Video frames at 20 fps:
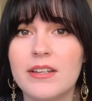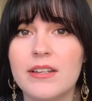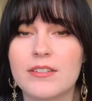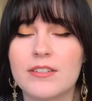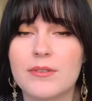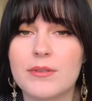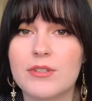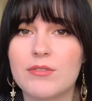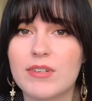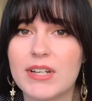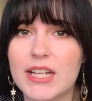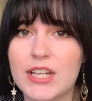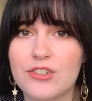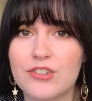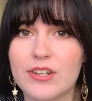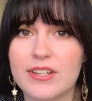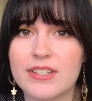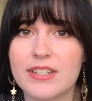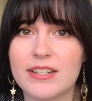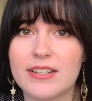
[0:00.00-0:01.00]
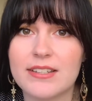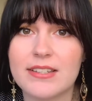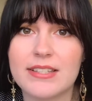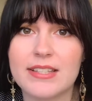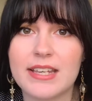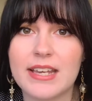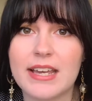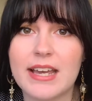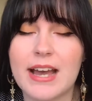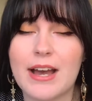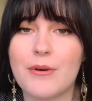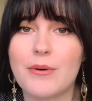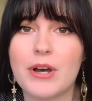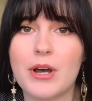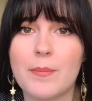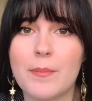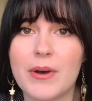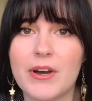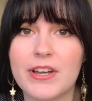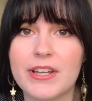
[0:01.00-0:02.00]
So it's really interesting to see how her
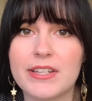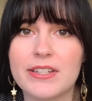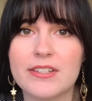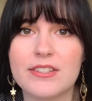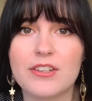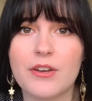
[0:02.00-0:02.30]
mind is